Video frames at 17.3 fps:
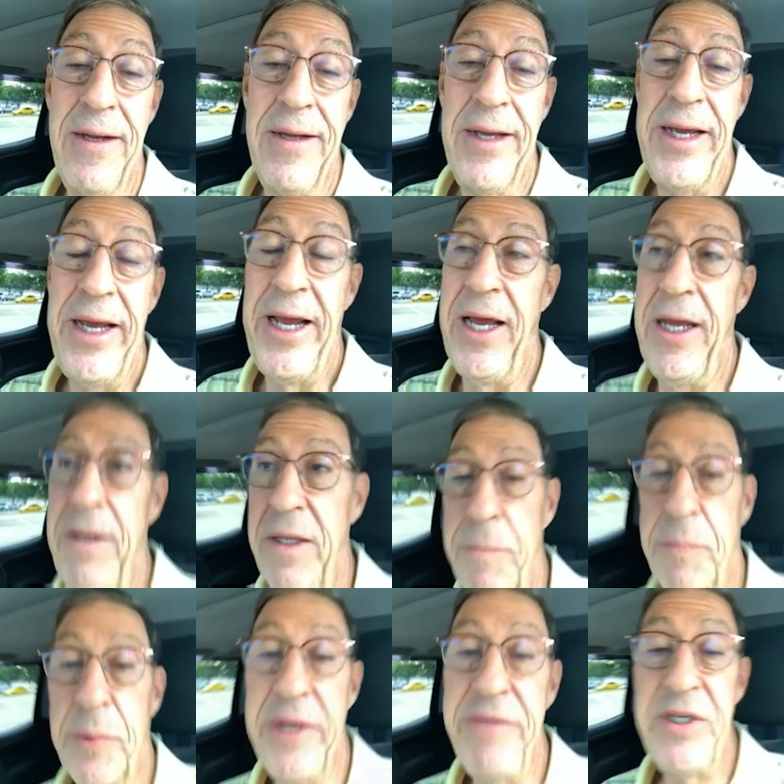And the
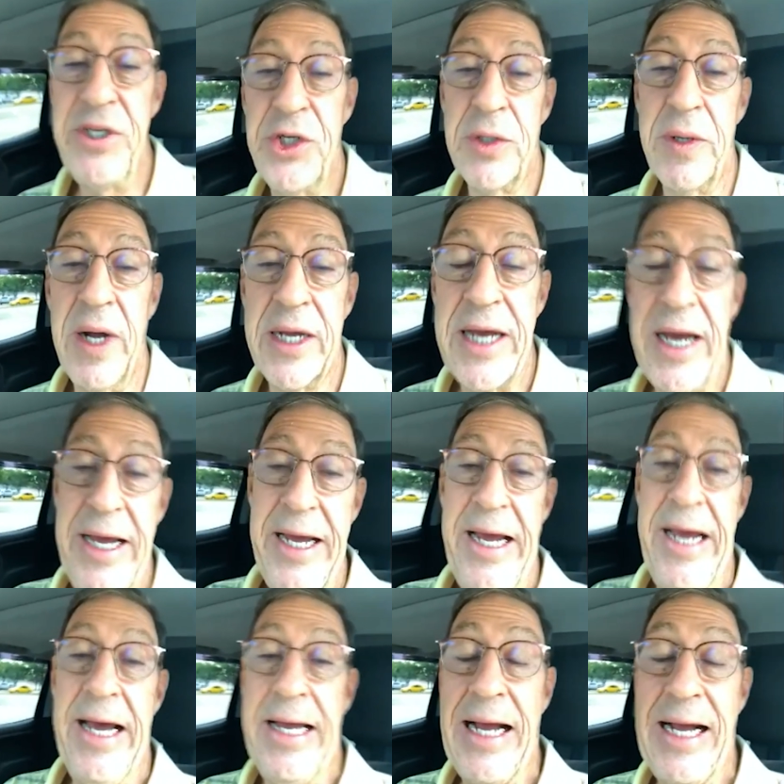previous truck I
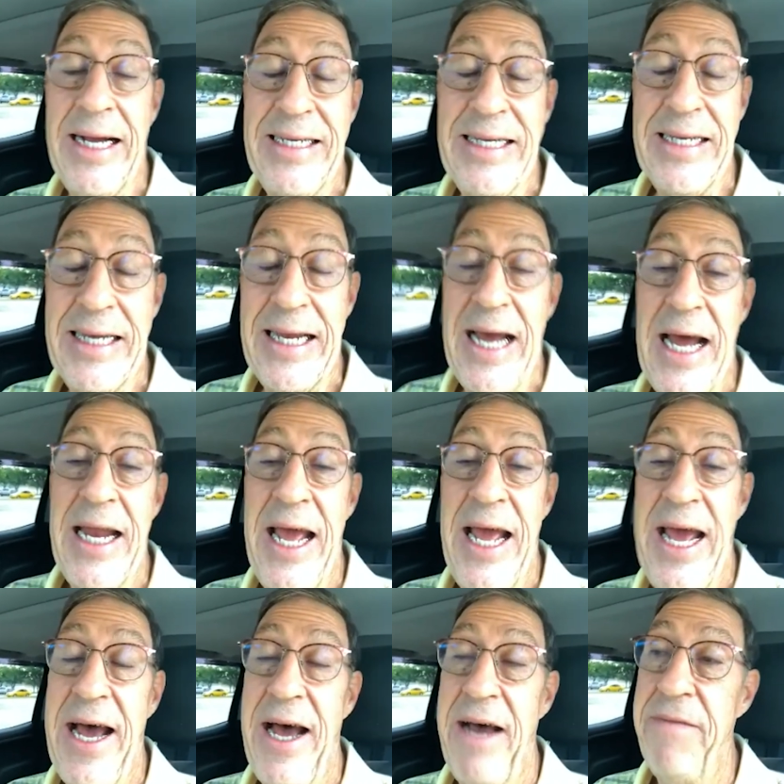had, I did not
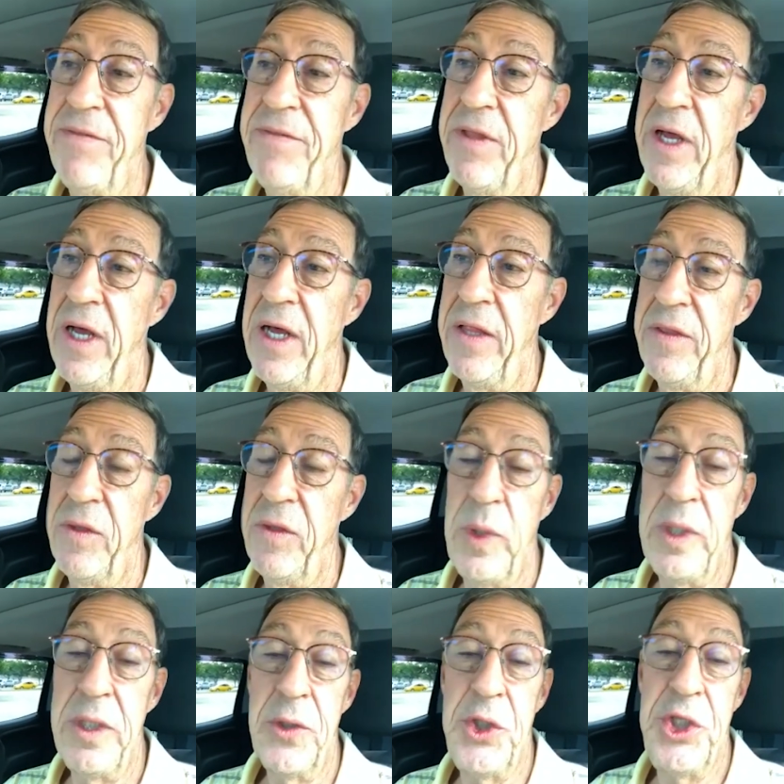have uh, the
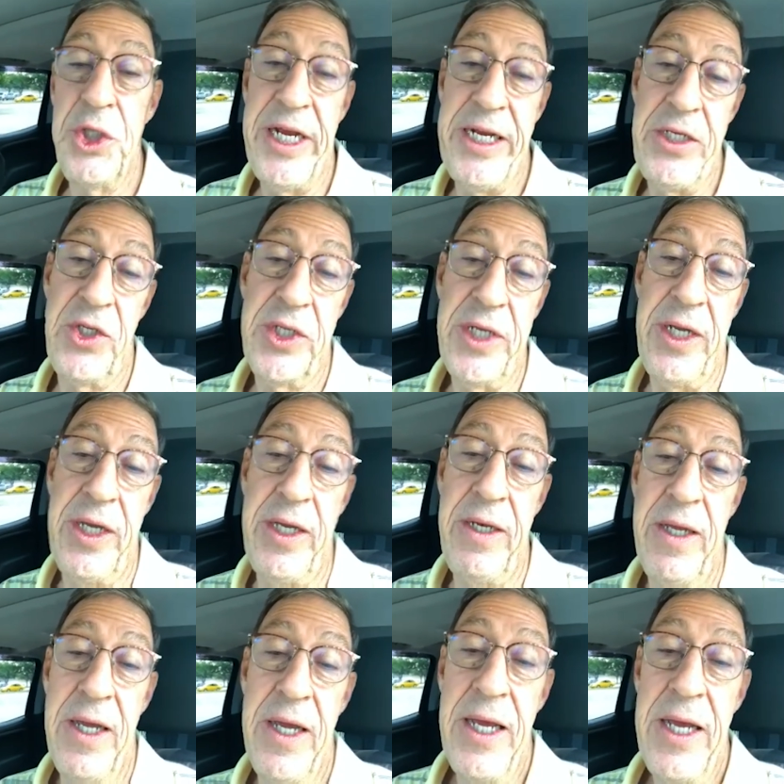window shades in it,
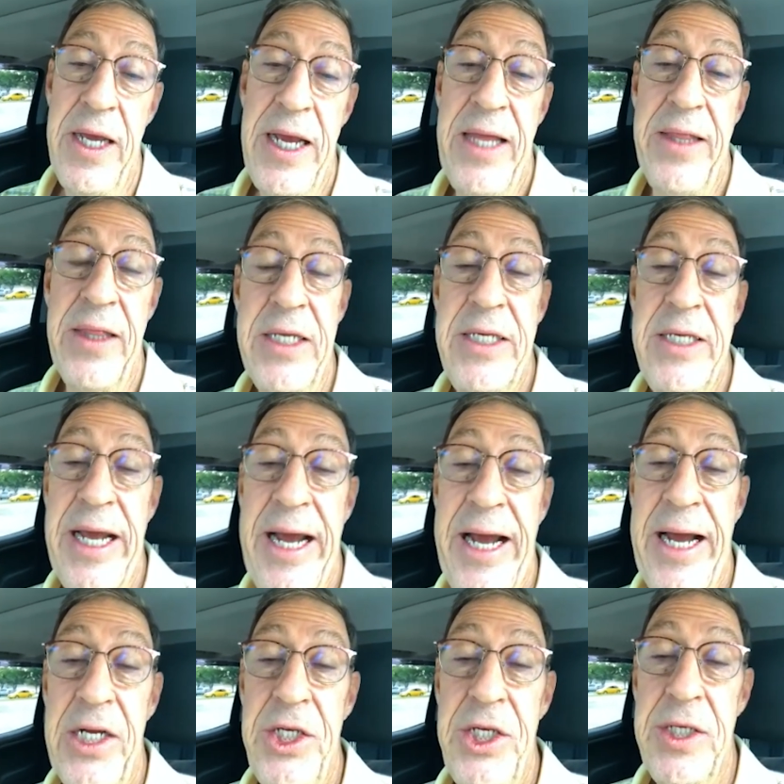and the
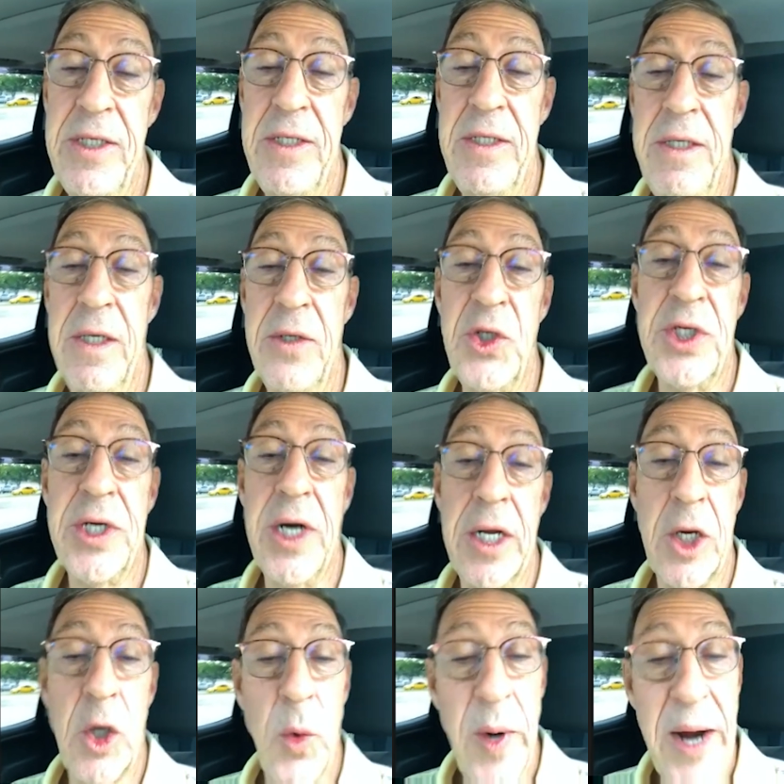dash, you know,
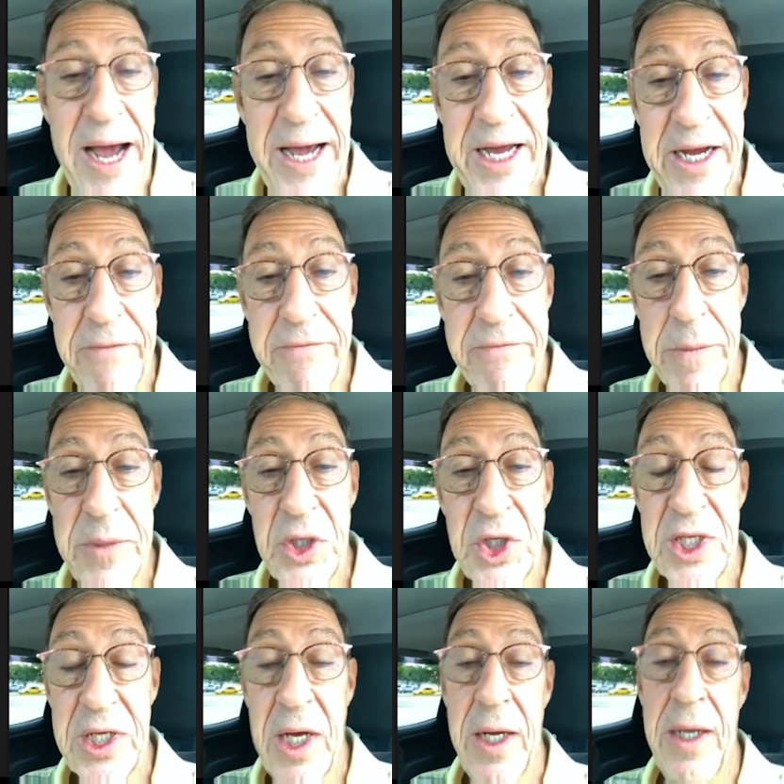started cracking from the
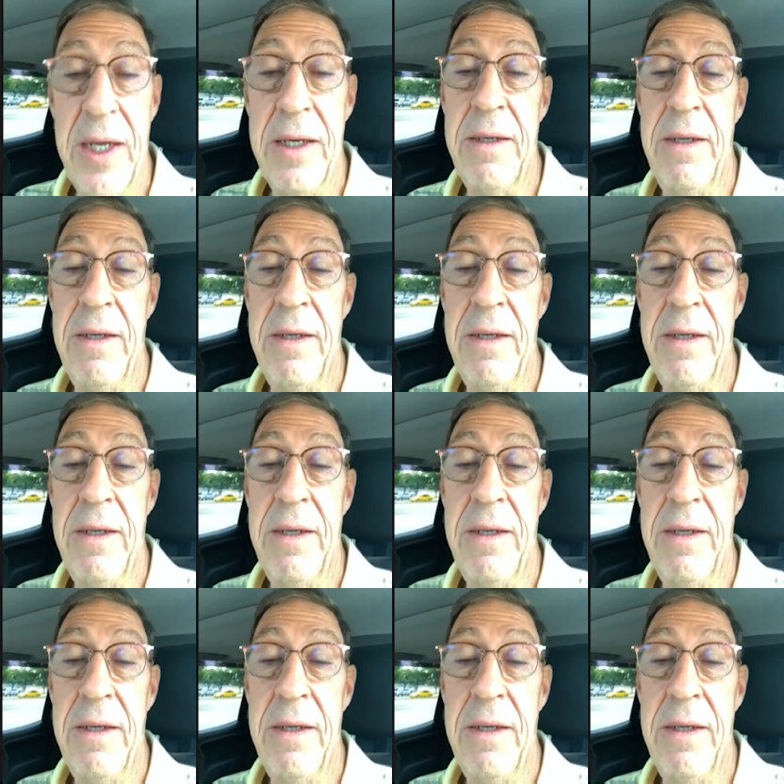sun.